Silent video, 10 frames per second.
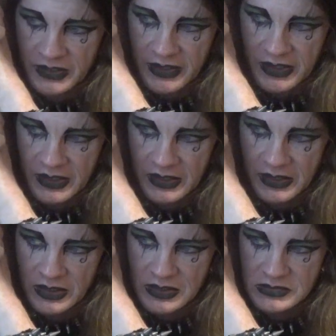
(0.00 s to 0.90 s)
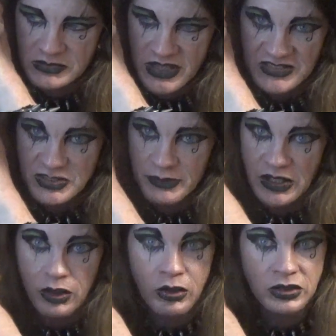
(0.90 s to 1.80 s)
And that's
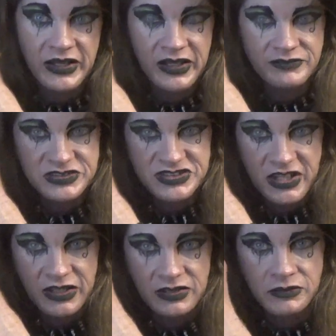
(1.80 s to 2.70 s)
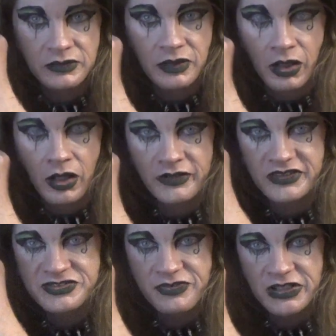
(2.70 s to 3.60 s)
about all I have to say on
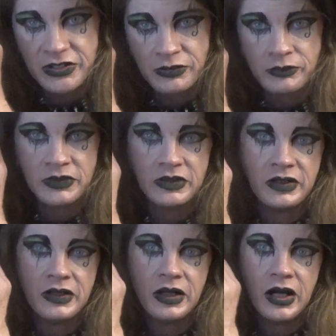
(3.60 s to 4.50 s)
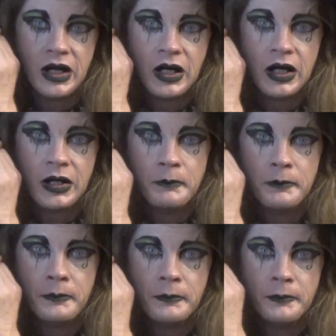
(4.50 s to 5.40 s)
this video.
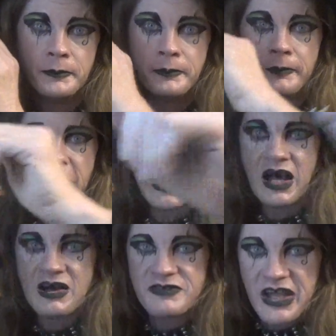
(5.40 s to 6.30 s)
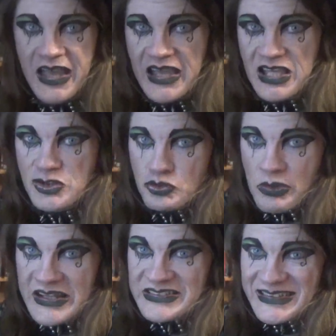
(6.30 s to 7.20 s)
Have a
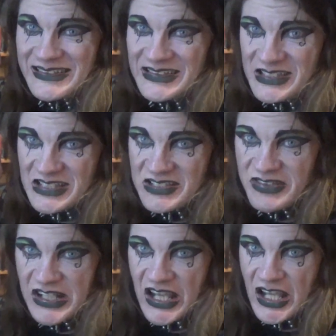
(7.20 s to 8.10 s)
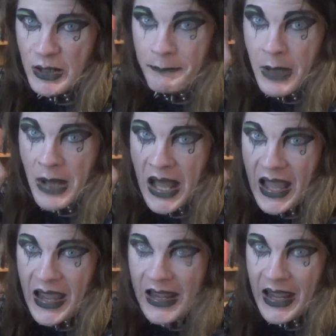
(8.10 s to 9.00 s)
great evening.
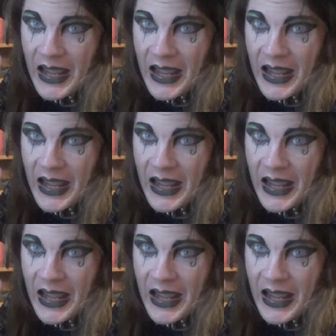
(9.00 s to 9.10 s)
Bye-bye.